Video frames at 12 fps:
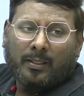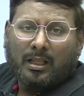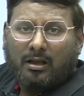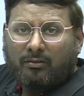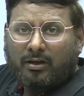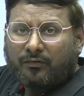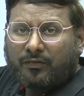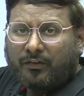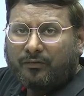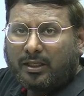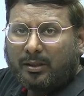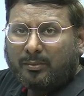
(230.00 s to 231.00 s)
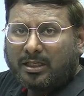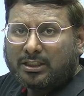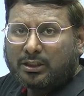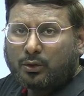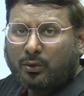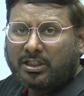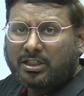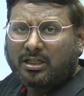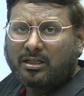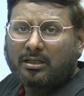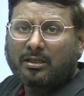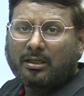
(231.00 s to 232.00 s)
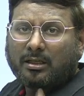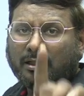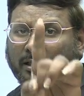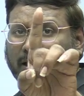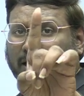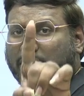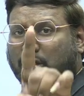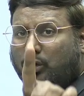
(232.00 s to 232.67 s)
150 minutes duration, each